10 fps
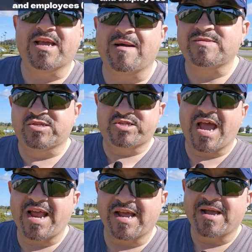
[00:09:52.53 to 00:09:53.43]
it comes to
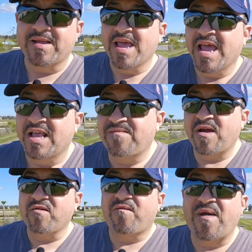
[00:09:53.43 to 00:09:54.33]
China, is
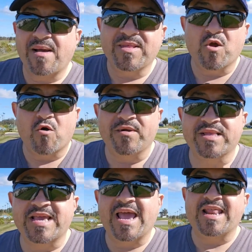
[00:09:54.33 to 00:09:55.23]
very family
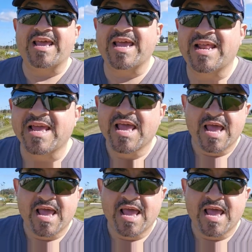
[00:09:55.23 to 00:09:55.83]
oriented.